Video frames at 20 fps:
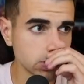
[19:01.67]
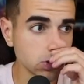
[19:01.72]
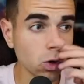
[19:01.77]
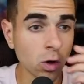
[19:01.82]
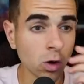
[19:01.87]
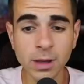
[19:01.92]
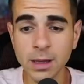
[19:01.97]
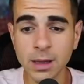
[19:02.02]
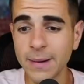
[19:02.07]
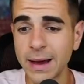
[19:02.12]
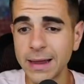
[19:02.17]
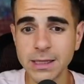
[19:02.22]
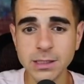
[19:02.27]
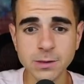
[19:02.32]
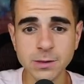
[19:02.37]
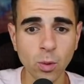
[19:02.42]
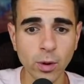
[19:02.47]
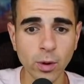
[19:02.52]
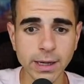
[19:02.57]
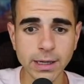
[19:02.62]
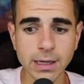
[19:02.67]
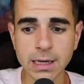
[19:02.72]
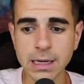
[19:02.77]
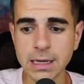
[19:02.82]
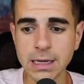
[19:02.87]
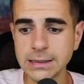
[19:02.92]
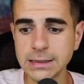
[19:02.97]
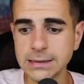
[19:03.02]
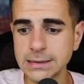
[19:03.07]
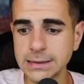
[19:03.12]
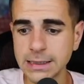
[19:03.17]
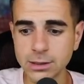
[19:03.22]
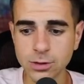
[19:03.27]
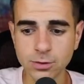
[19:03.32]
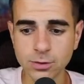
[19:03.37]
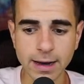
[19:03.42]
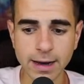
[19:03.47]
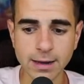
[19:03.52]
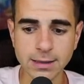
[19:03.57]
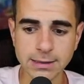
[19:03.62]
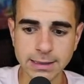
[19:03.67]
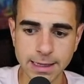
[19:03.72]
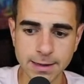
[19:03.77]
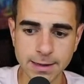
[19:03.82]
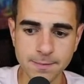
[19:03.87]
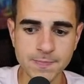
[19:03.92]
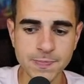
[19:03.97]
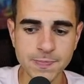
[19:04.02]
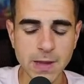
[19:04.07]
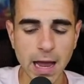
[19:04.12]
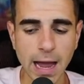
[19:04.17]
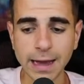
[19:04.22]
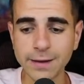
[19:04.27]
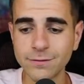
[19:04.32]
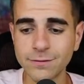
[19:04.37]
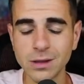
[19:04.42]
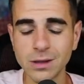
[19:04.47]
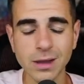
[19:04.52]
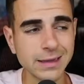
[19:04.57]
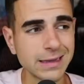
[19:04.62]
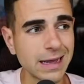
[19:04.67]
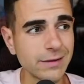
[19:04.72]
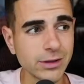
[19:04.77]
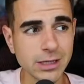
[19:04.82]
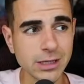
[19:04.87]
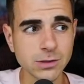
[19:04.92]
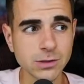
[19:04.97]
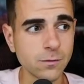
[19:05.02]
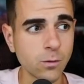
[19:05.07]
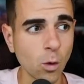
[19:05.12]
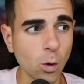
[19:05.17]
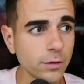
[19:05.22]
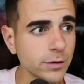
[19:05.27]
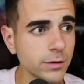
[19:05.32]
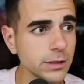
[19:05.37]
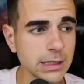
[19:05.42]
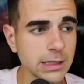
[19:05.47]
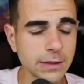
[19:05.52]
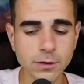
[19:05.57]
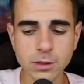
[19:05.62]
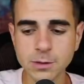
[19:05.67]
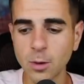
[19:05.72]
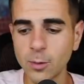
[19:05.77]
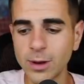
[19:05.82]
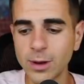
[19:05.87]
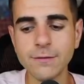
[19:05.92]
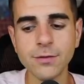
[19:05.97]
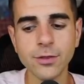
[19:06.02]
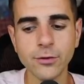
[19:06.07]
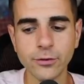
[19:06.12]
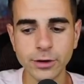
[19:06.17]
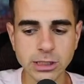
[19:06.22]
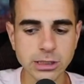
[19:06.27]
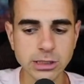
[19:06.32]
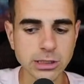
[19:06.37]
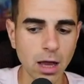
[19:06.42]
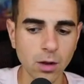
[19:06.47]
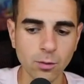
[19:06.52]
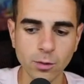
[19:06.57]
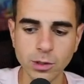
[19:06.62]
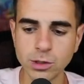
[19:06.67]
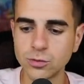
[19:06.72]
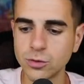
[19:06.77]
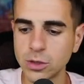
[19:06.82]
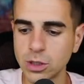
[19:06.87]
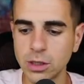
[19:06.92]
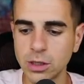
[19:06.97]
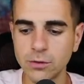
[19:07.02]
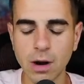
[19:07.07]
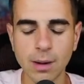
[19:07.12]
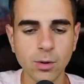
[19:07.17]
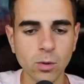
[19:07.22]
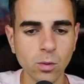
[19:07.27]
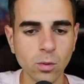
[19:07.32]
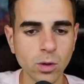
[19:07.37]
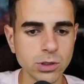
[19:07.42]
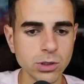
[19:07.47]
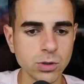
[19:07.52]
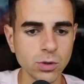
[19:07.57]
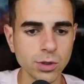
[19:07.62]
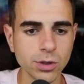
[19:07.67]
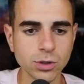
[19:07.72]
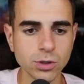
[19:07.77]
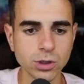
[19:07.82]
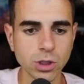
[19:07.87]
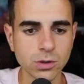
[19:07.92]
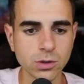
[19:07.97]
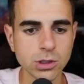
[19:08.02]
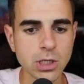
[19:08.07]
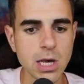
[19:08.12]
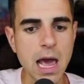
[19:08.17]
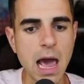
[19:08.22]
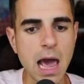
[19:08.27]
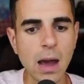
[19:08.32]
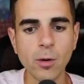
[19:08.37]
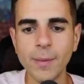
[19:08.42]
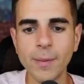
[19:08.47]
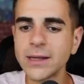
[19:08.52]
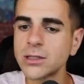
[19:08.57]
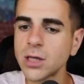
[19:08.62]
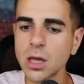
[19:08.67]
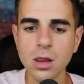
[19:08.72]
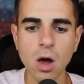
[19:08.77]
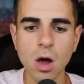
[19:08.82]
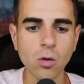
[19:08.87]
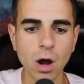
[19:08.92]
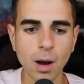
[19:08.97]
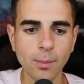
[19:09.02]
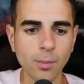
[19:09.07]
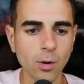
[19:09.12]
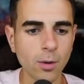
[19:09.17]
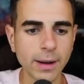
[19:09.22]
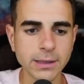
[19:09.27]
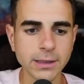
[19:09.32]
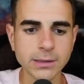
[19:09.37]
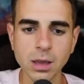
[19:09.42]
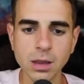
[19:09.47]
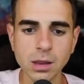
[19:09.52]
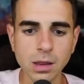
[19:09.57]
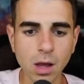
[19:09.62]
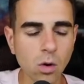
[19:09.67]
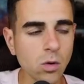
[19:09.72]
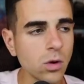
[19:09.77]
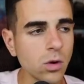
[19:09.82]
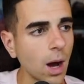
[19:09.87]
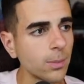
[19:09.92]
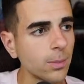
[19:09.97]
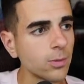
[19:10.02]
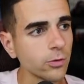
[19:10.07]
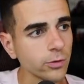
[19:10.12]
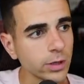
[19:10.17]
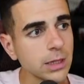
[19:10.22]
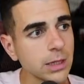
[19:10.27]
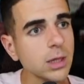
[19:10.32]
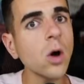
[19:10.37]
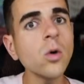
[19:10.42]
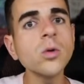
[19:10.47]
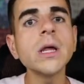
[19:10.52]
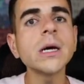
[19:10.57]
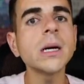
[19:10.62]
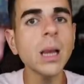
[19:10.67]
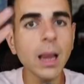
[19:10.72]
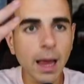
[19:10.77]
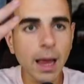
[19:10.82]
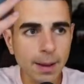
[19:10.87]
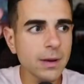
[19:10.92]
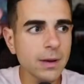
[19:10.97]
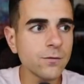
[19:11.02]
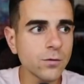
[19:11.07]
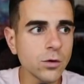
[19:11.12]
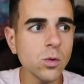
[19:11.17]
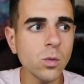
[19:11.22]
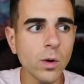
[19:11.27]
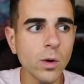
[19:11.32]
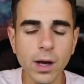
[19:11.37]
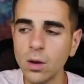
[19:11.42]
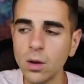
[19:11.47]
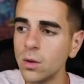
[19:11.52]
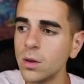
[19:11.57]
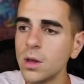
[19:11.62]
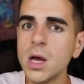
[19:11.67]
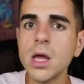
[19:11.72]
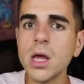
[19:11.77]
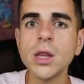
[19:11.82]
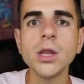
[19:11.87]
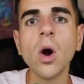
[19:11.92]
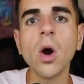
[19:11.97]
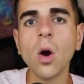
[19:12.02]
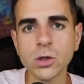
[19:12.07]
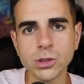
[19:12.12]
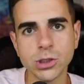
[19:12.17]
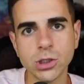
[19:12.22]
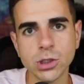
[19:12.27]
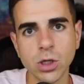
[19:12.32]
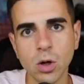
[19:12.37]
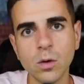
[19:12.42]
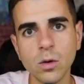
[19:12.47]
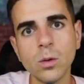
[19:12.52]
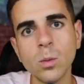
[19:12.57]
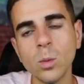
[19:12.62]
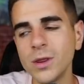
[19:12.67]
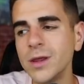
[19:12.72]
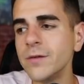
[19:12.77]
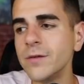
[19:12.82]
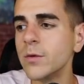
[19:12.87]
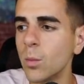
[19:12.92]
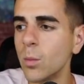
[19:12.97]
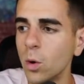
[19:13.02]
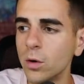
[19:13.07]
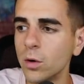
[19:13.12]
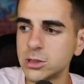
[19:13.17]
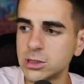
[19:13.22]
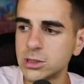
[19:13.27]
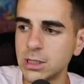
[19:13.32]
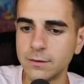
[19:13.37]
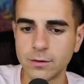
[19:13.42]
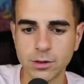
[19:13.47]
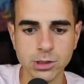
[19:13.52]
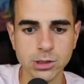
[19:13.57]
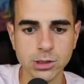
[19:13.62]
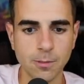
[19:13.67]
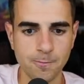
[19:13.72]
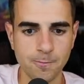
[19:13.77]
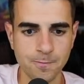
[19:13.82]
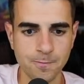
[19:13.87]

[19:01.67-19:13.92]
Normally by this point, 6 rounds in, I have to like to have at least 4 receivers, but we have 3 solid ones, Ridley, Robert Woods, and Julio Jones, and we're about to load up. We're about to load up, reload the clip, if you will, the arsenal with even more receivers.